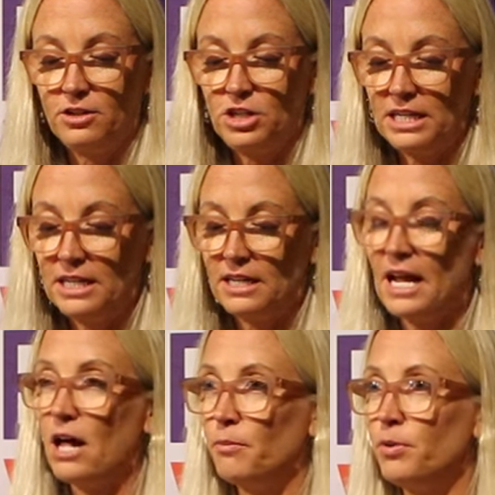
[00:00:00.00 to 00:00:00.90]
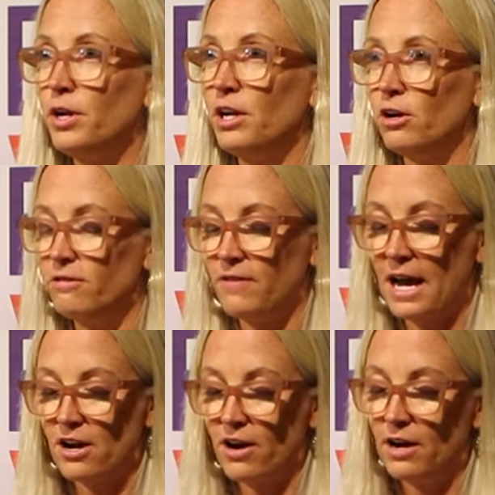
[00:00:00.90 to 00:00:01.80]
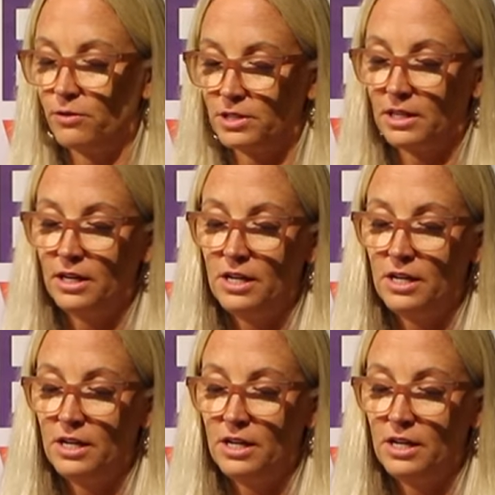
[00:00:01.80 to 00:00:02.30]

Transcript: She needed help putting her fire out.